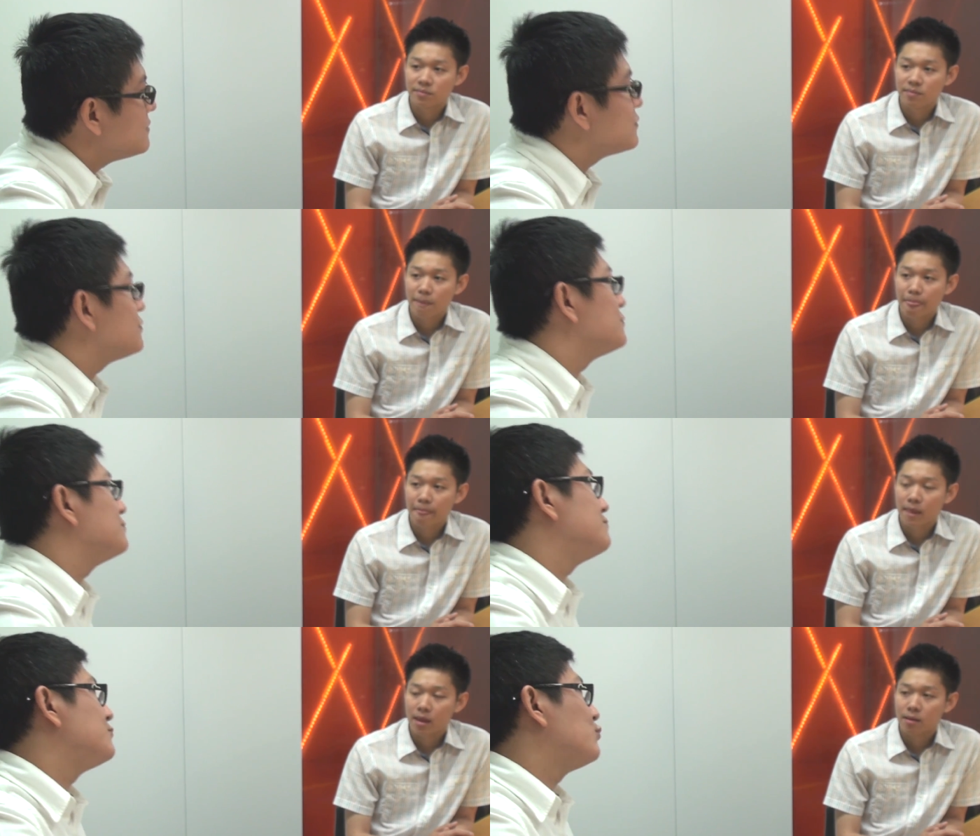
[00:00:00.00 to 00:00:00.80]
Speaker 1: So
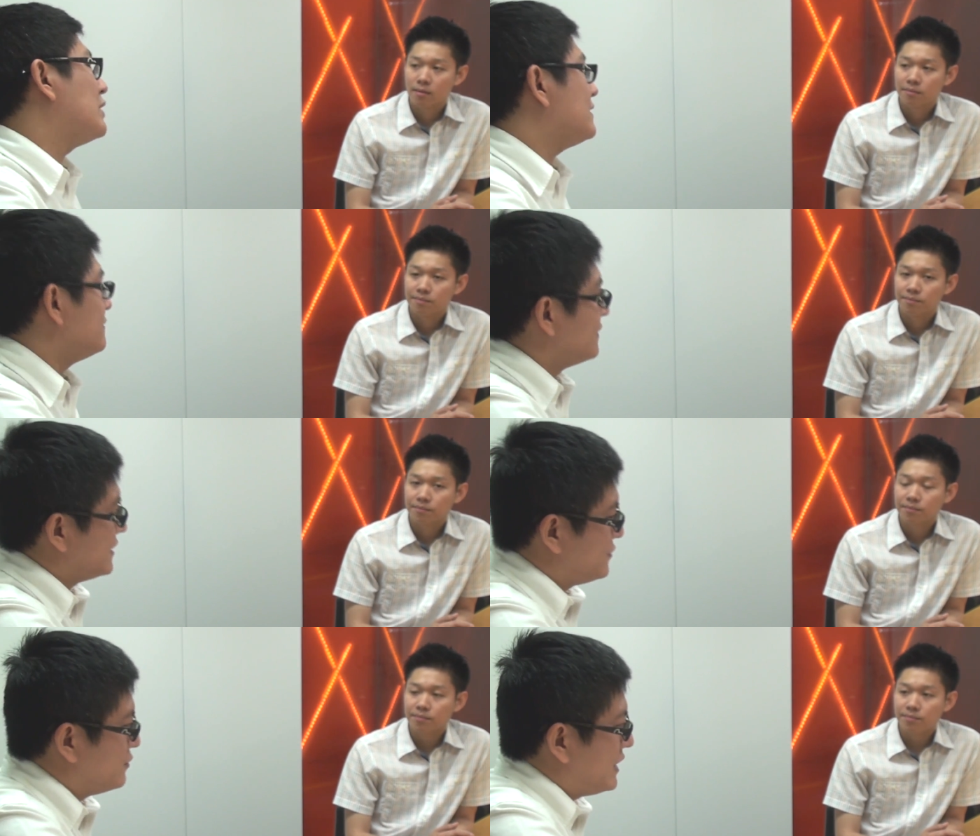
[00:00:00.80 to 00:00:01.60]
what
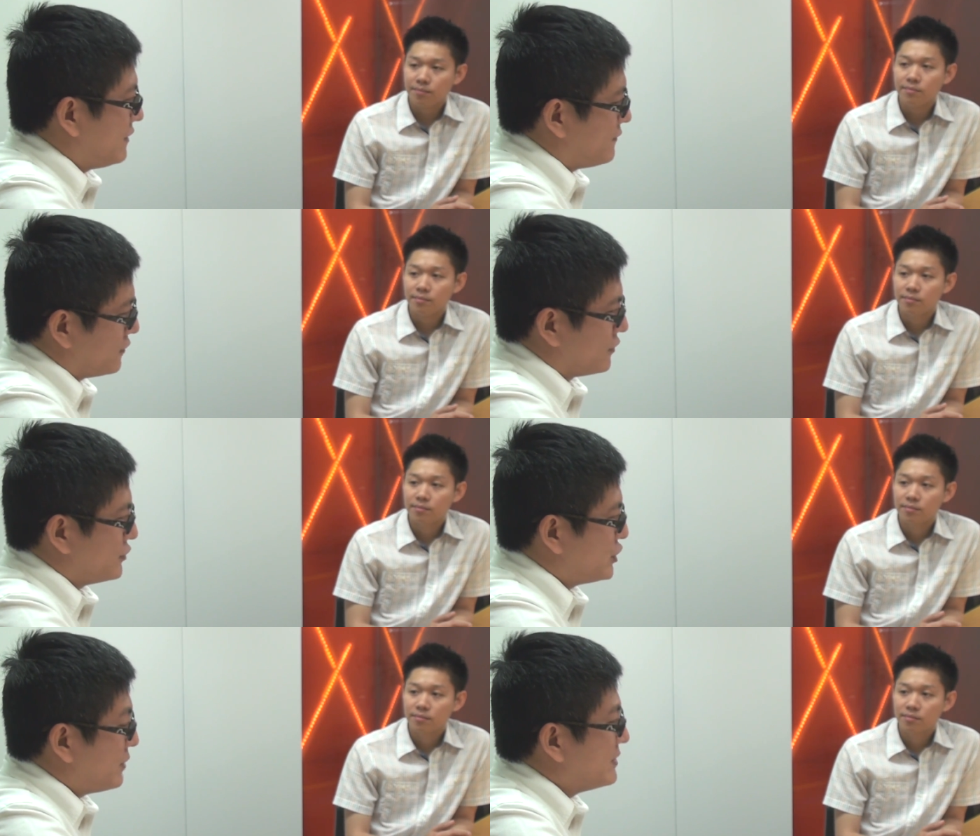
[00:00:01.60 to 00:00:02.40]
advice do you have for
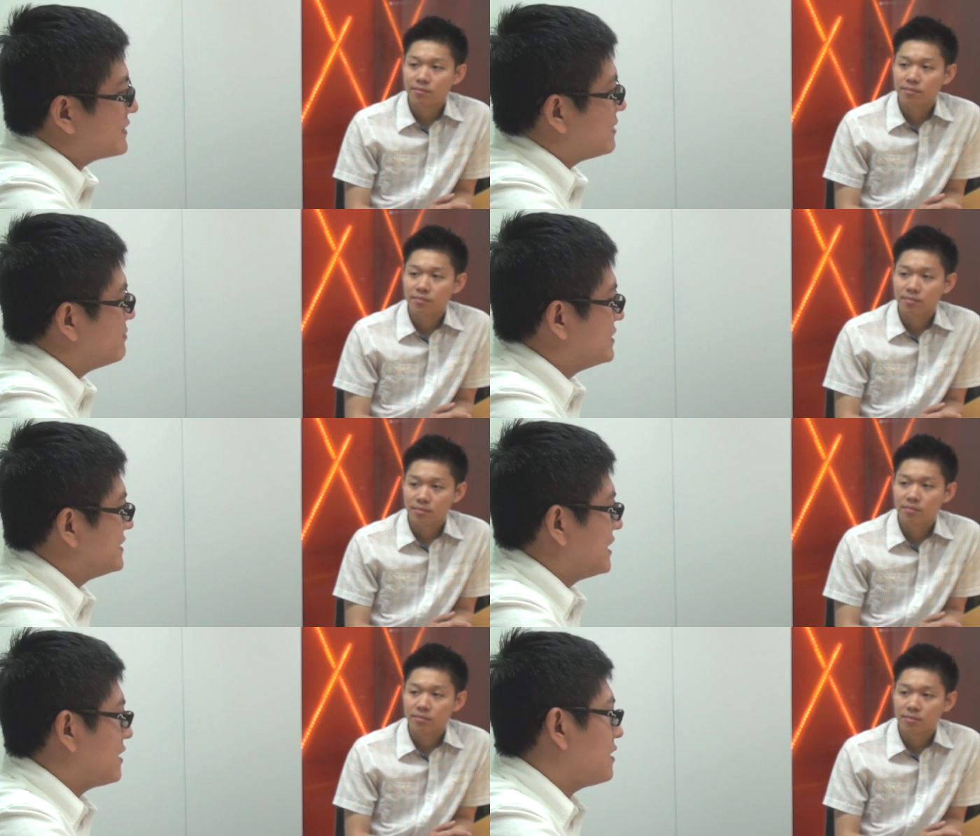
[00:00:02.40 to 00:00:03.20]
Japanese companies
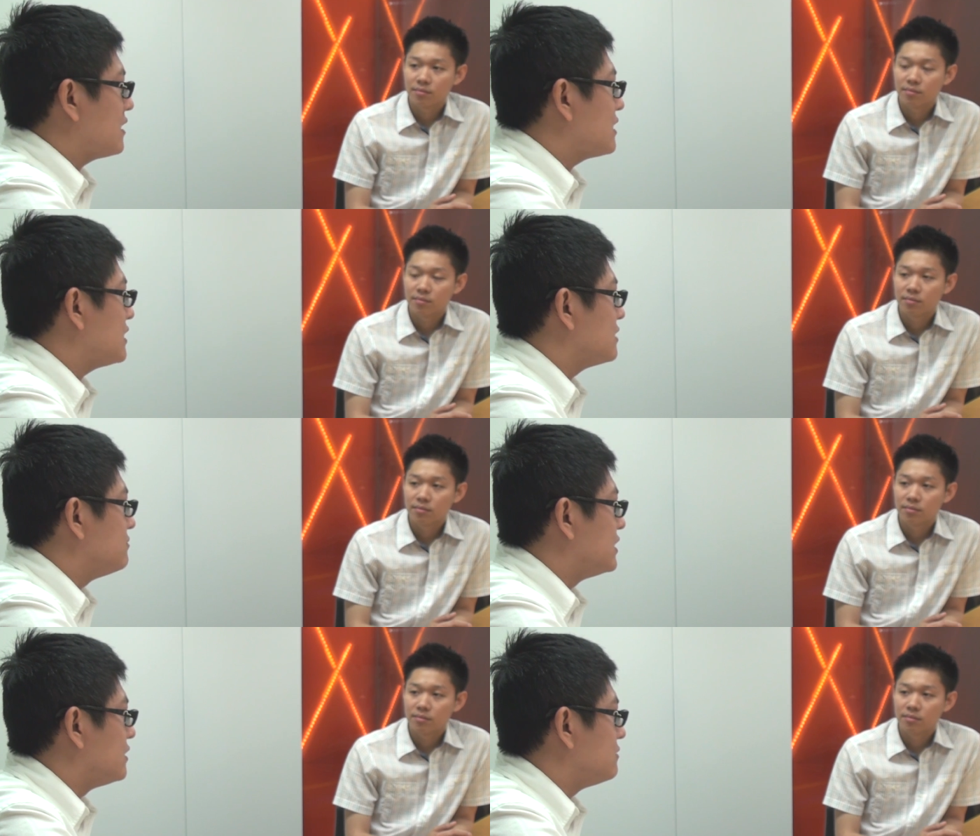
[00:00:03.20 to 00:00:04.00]
that are thinking
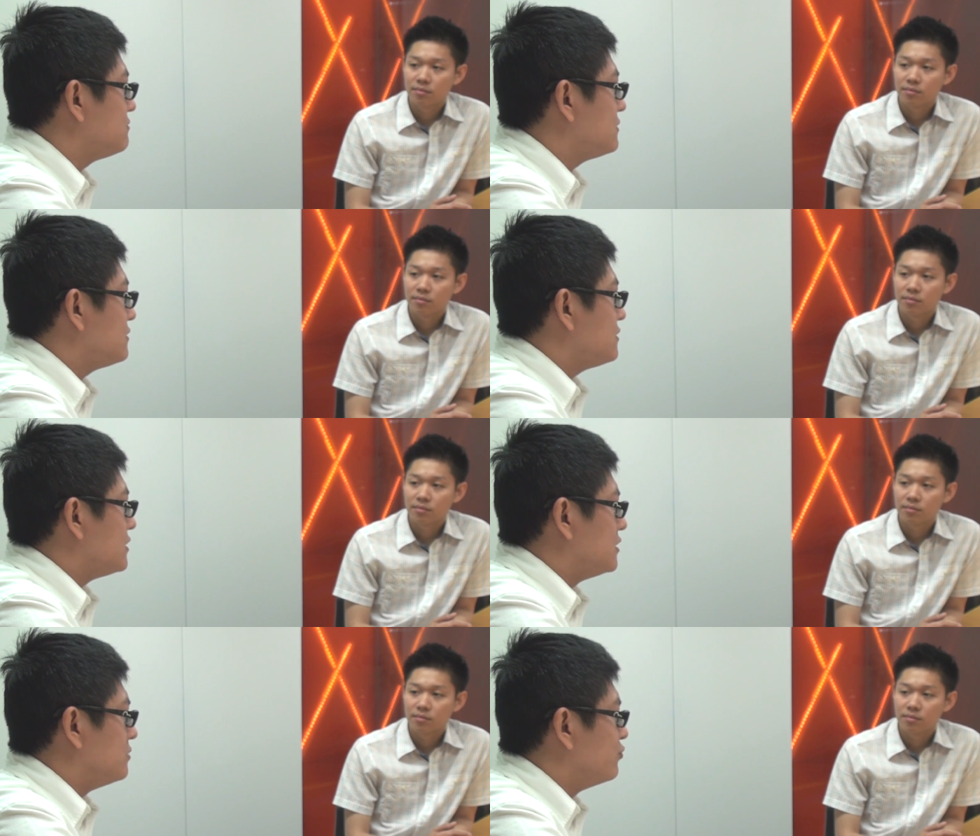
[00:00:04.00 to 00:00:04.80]
about
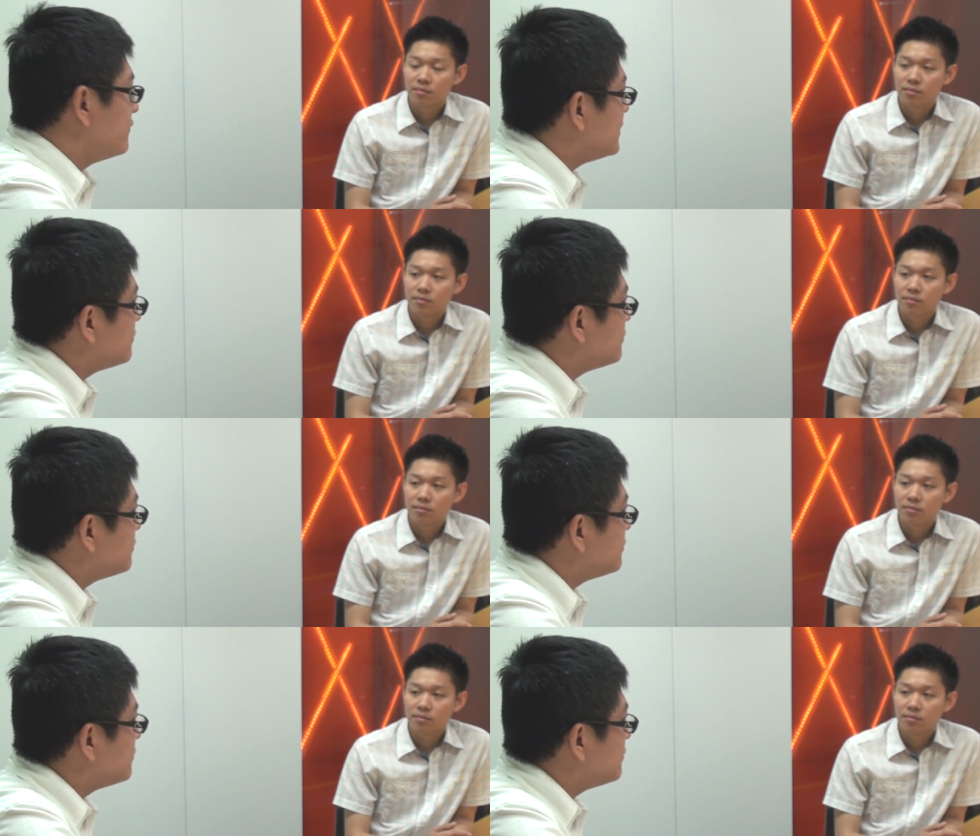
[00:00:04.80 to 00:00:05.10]
moving